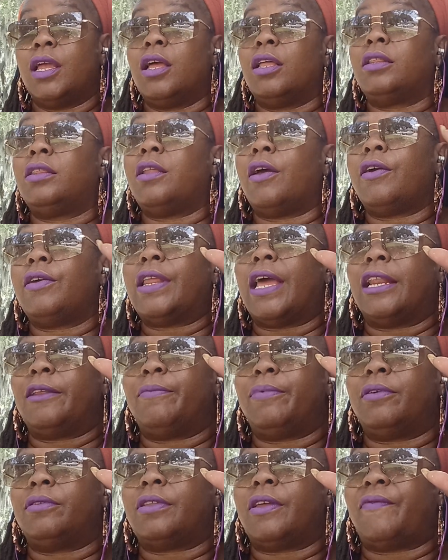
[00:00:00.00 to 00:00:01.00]
Learn how to
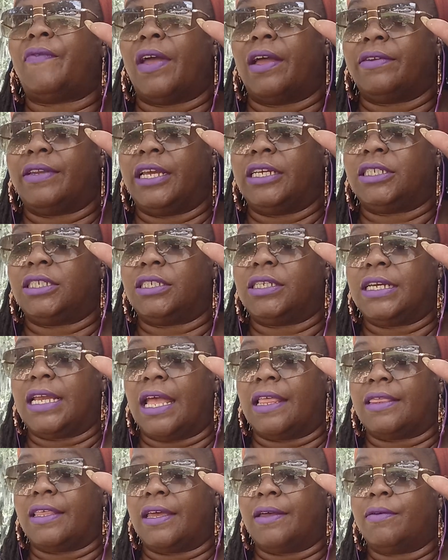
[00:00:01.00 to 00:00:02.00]
build a foundation
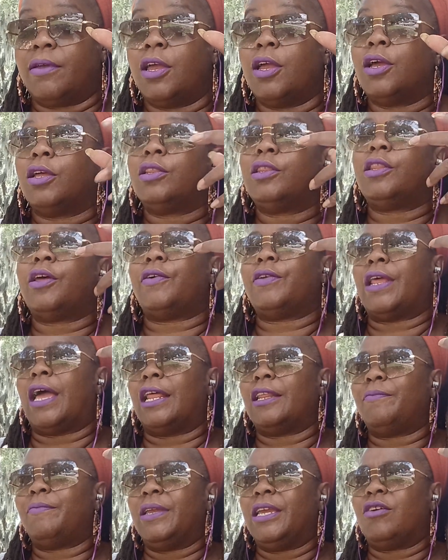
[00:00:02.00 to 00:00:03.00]
together. Learn
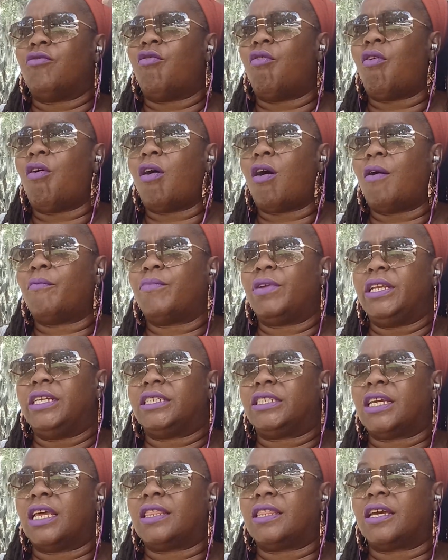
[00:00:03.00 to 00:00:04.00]
how to be calm with
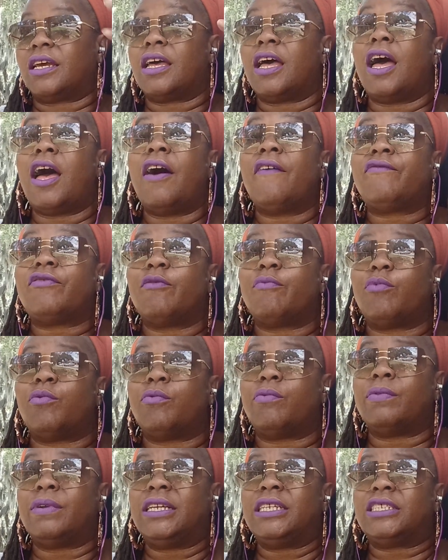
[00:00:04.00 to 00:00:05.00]
each other,
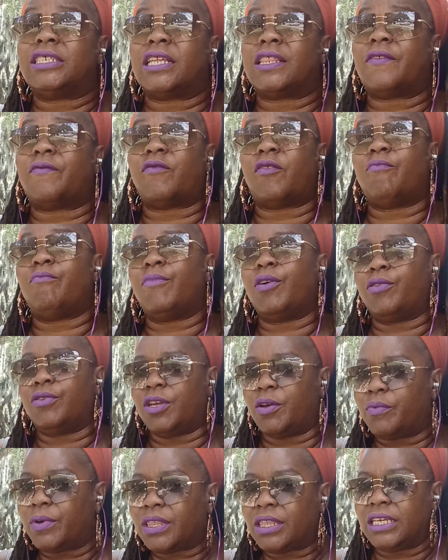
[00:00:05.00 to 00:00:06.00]
comfortable with each other,
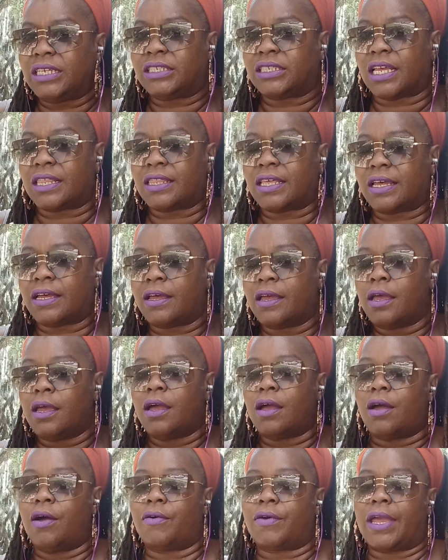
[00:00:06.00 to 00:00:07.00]
familiar with each other.
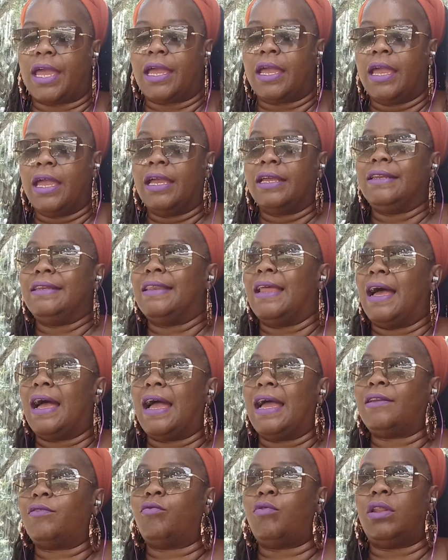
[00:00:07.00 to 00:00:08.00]
Okay,
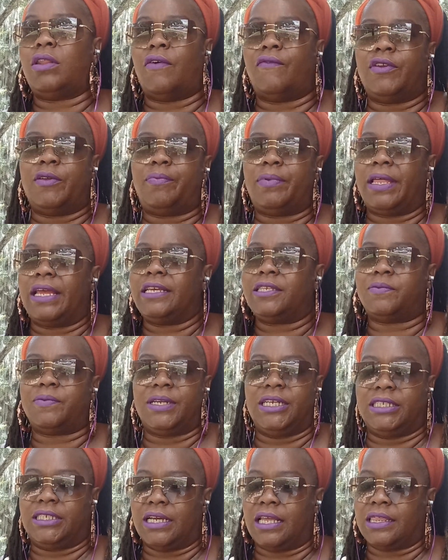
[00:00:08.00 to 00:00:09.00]
not all over the place
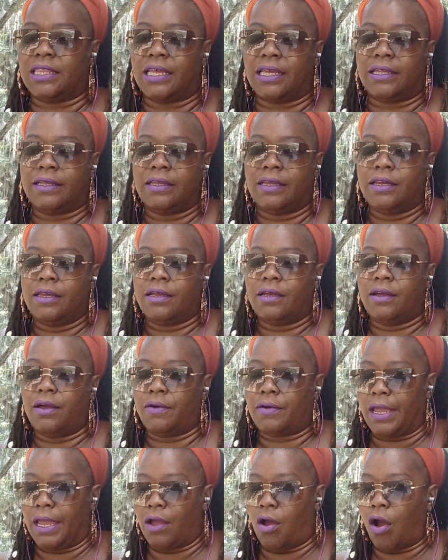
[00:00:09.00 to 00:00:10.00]
with each other.
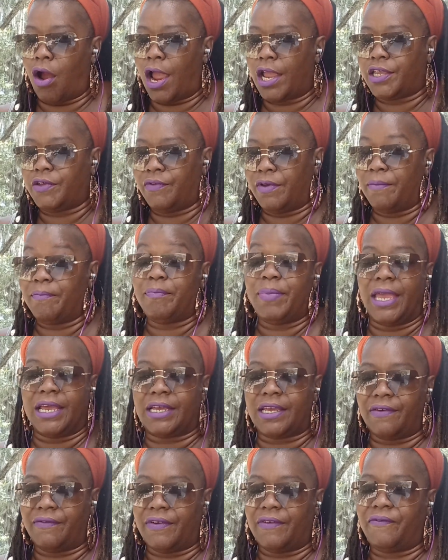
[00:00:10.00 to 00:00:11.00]
Okay, arguing,
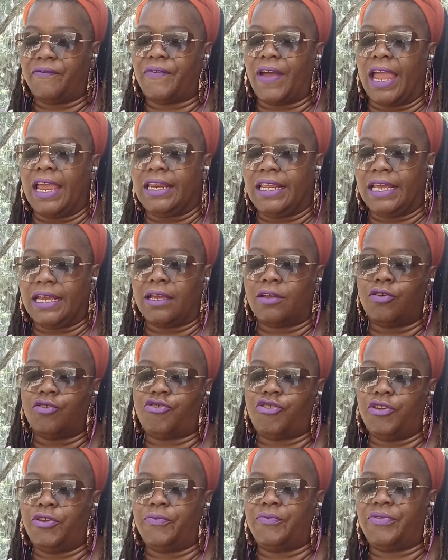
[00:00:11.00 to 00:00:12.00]
bickering, fighting. You
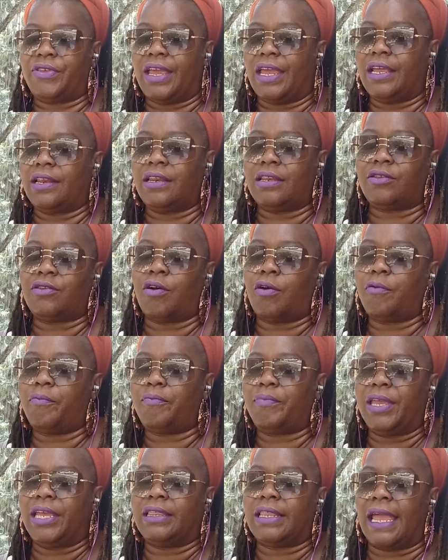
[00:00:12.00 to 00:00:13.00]
see what I'm saying?
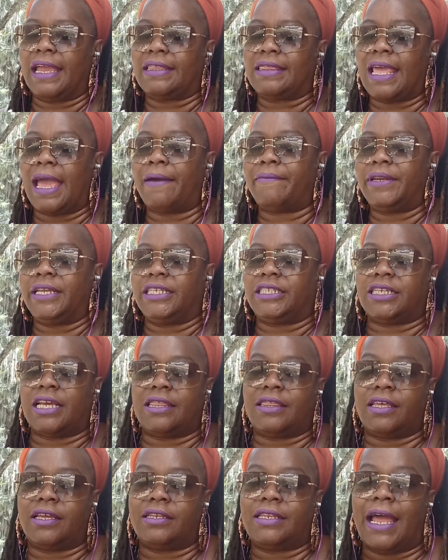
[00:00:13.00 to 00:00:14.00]
Don't be like that with each
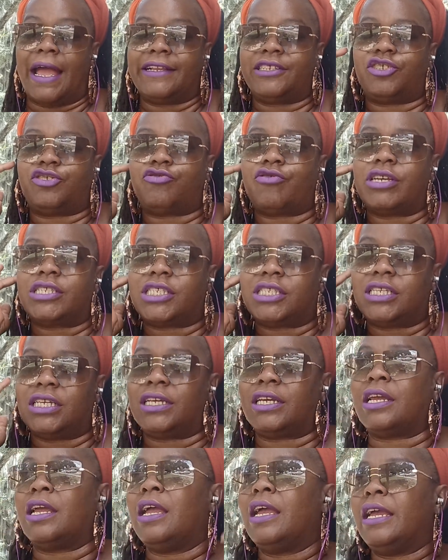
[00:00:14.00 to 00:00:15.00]
other. Not
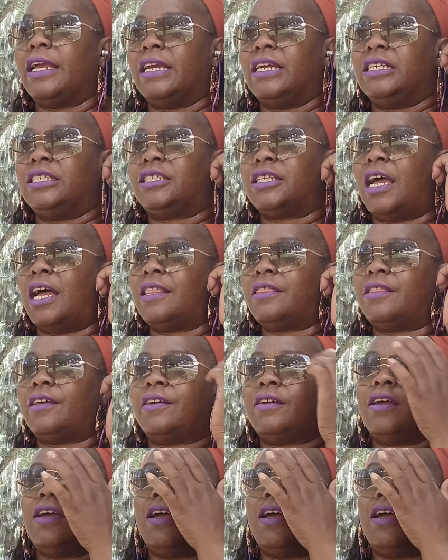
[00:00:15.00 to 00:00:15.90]
trusting each other.